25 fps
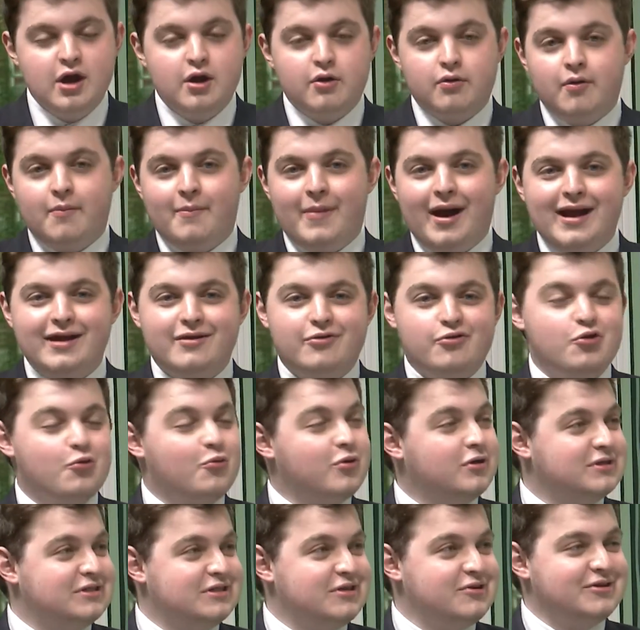Reminder, the
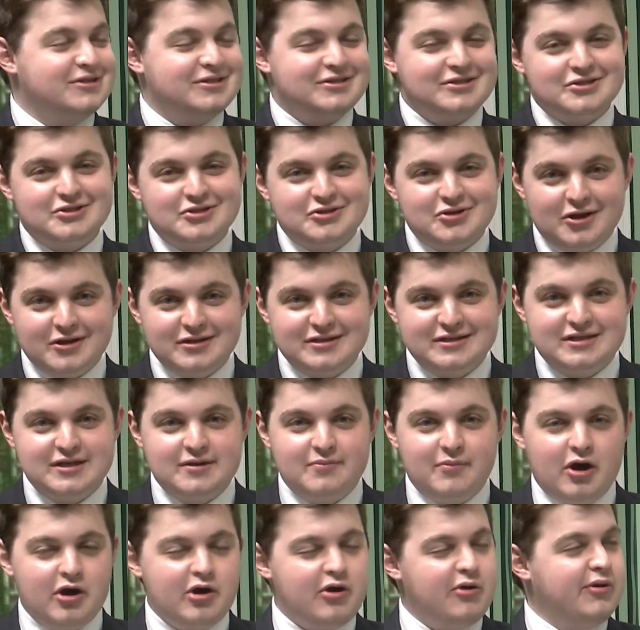World Series starts
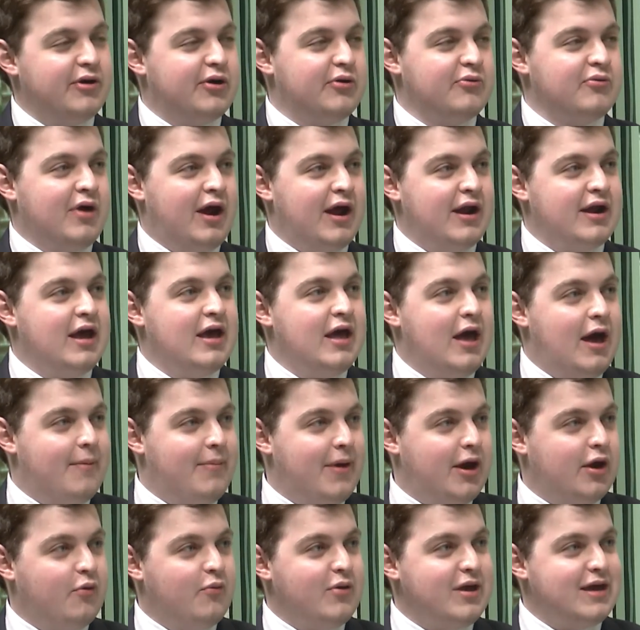tomorrow. It'll run
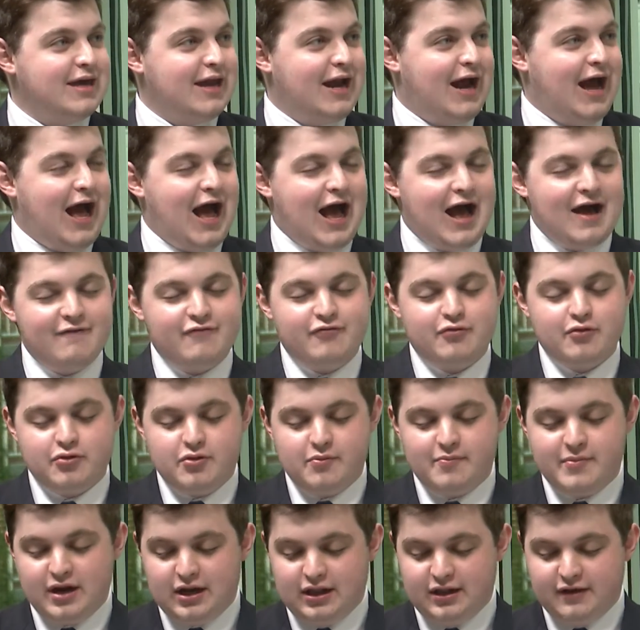about a week and a half through the
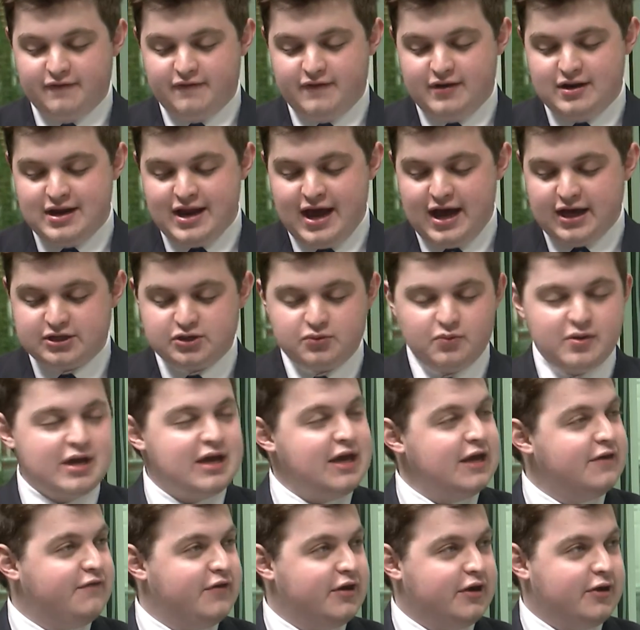middle of next
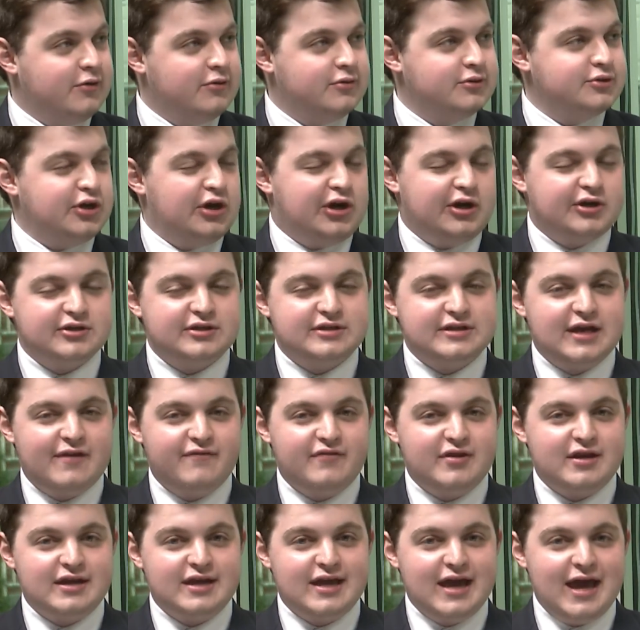week if it goes all
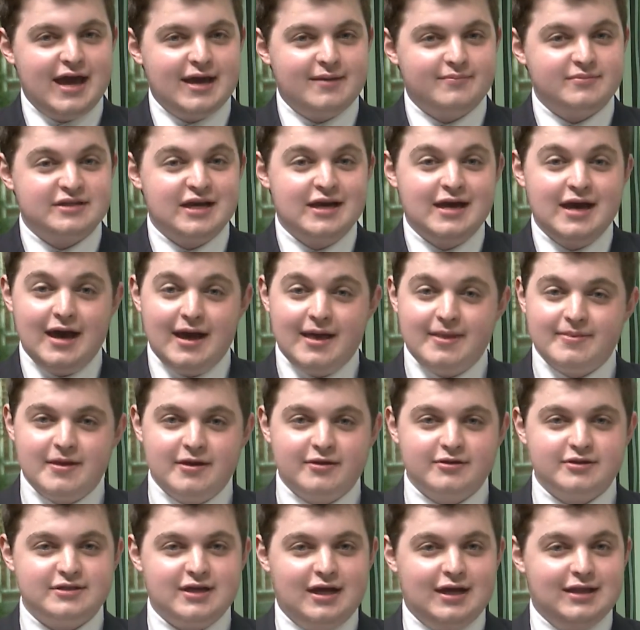7 games. And
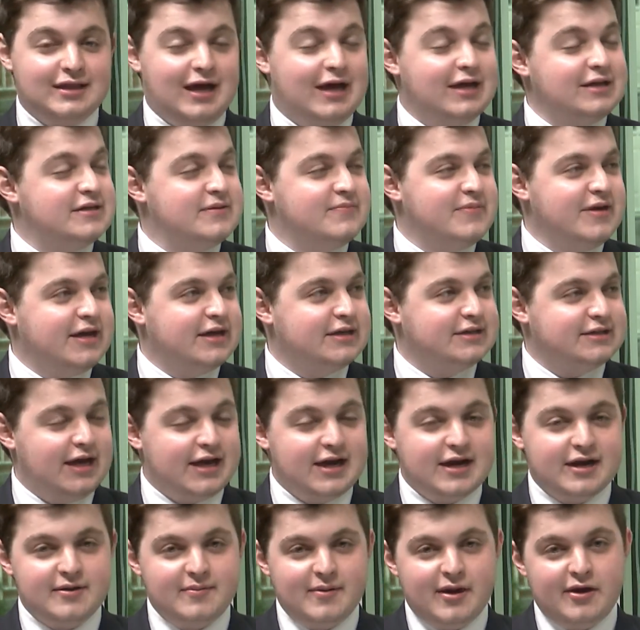there's a lot to be
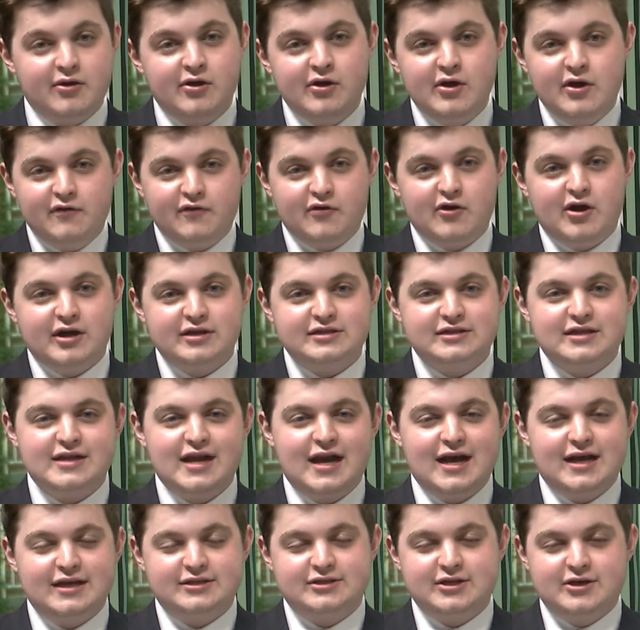excited about. For Austin
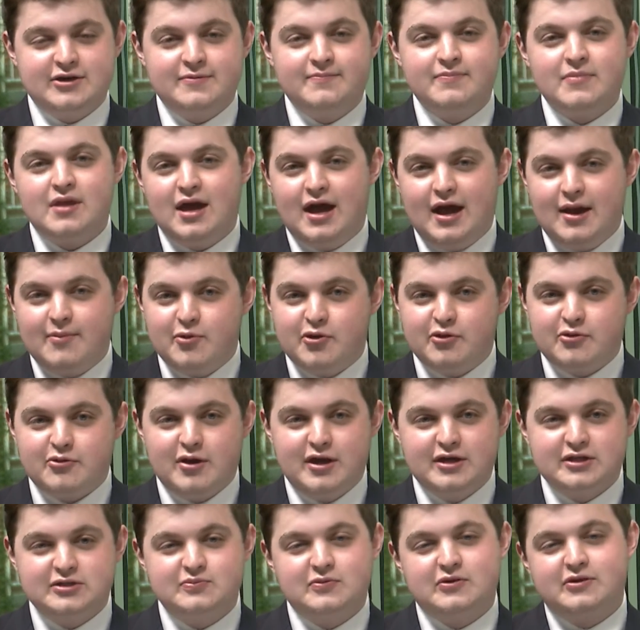Nasser, I'm Will
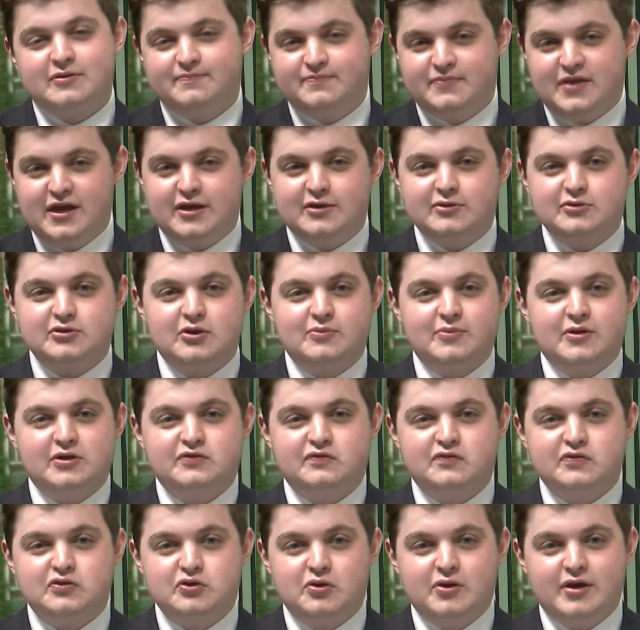Kronsberg. Thank you so much
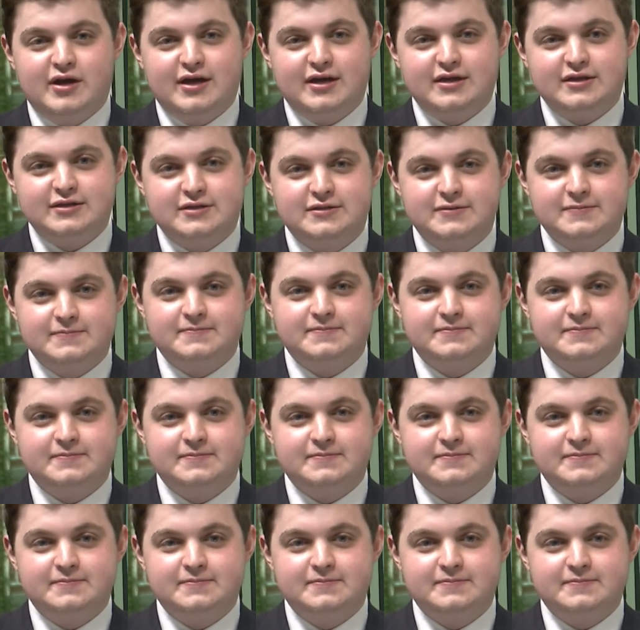for joining us.